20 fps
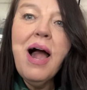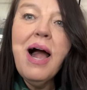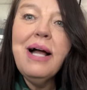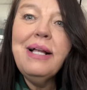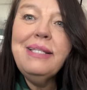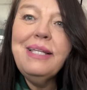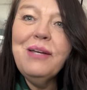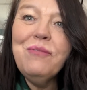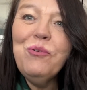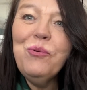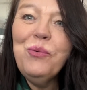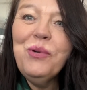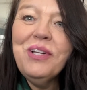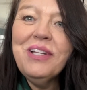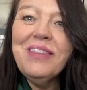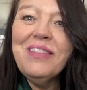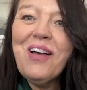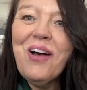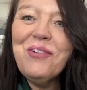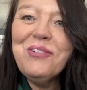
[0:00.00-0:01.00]
Never would
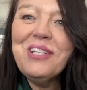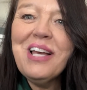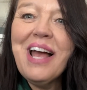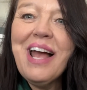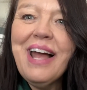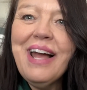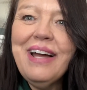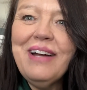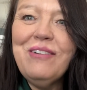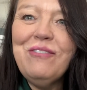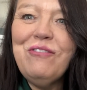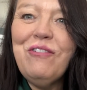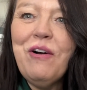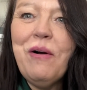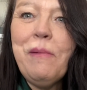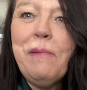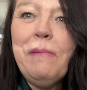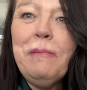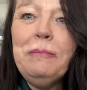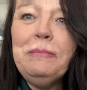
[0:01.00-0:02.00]
have thought to have
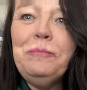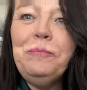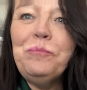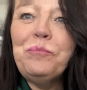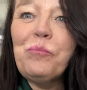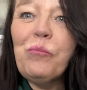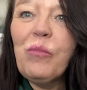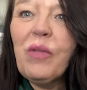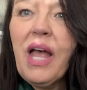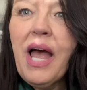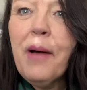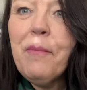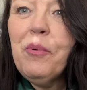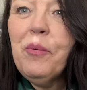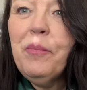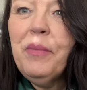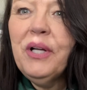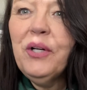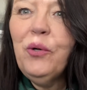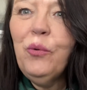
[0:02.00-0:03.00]

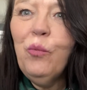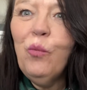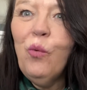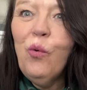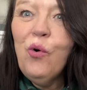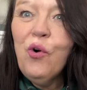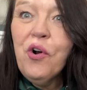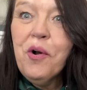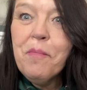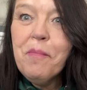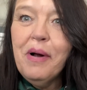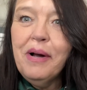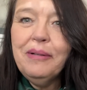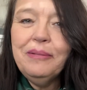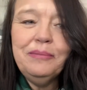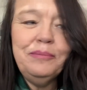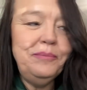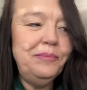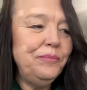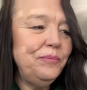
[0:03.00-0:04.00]
apple butter warm.
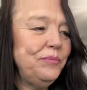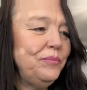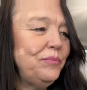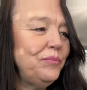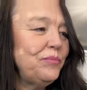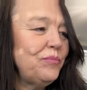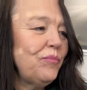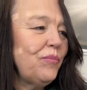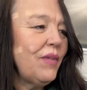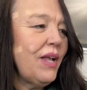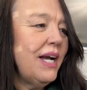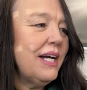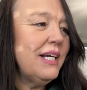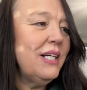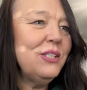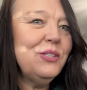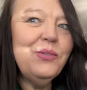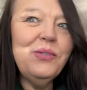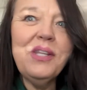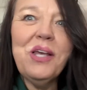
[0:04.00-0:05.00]

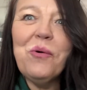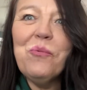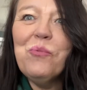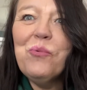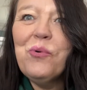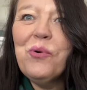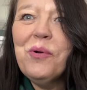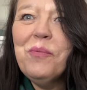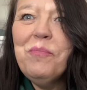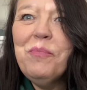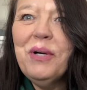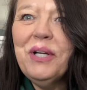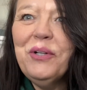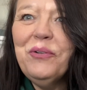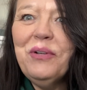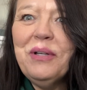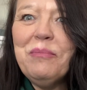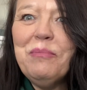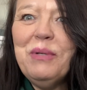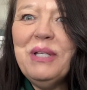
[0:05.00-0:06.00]
Goes with that warm
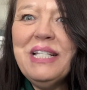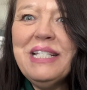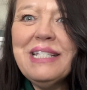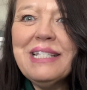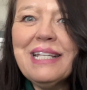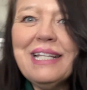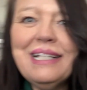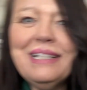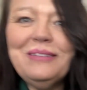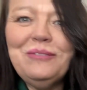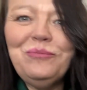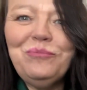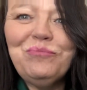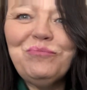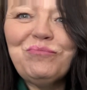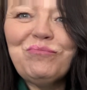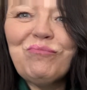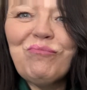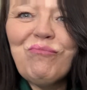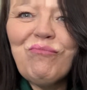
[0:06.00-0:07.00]
buttery biscuit.
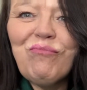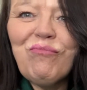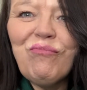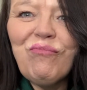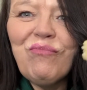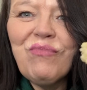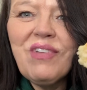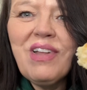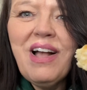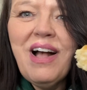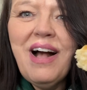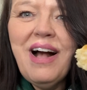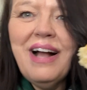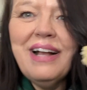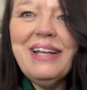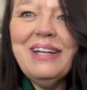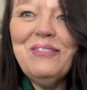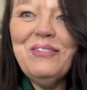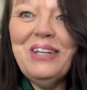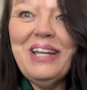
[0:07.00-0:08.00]

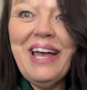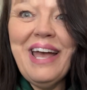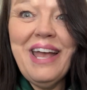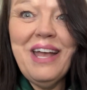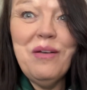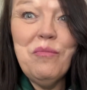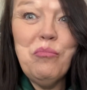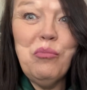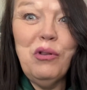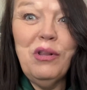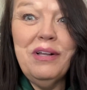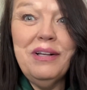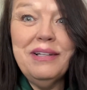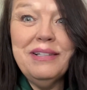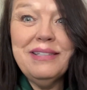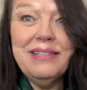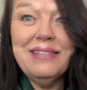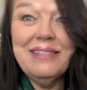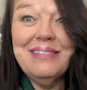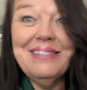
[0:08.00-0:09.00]
I give it an A
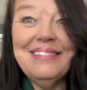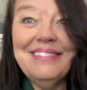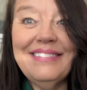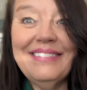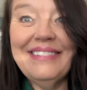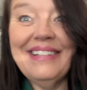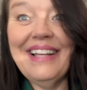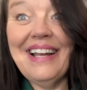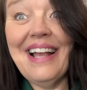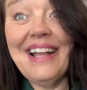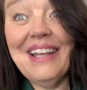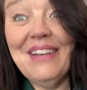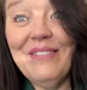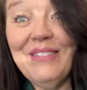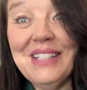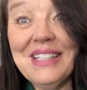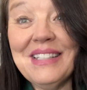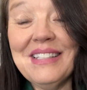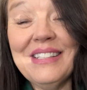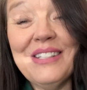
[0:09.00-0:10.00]
plus, and I
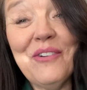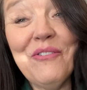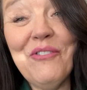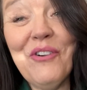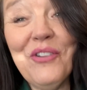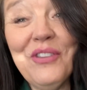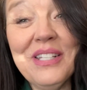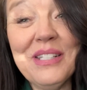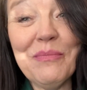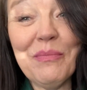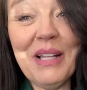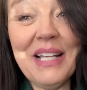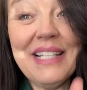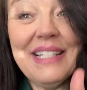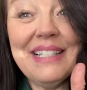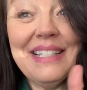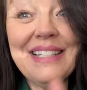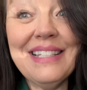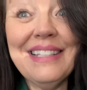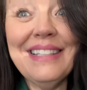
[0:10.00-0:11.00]
give this so far. This
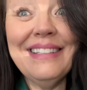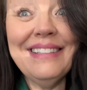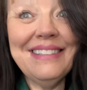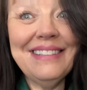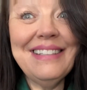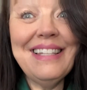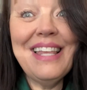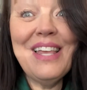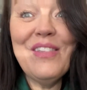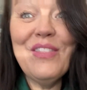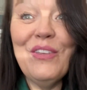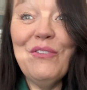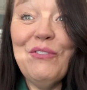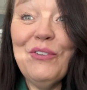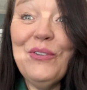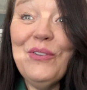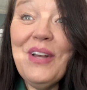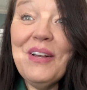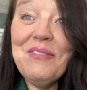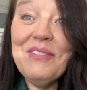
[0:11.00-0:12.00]
place, the
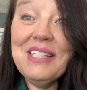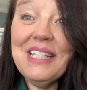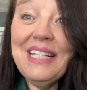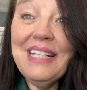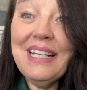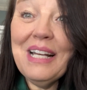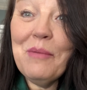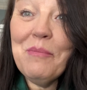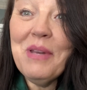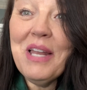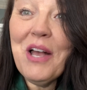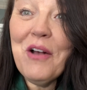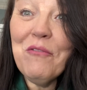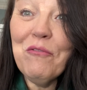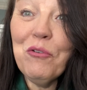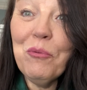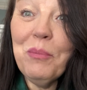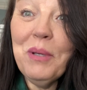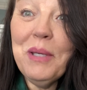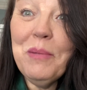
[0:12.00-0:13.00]
food I've seen coming
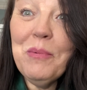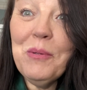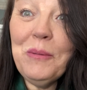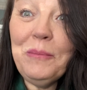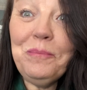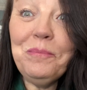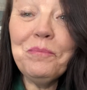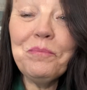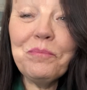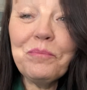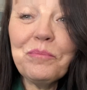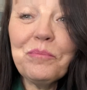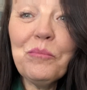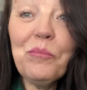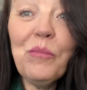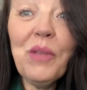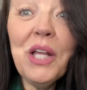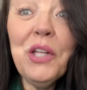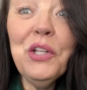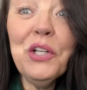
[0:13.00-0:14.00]
out for people,
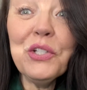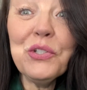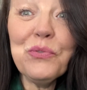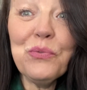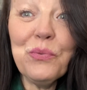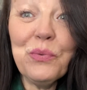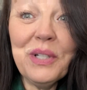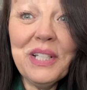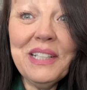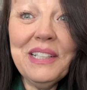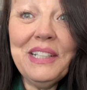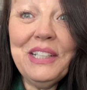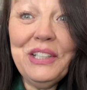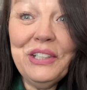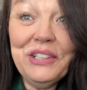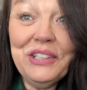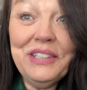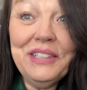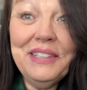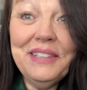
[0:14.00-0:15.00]
looks really
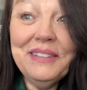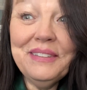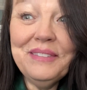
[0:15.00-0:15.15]
good.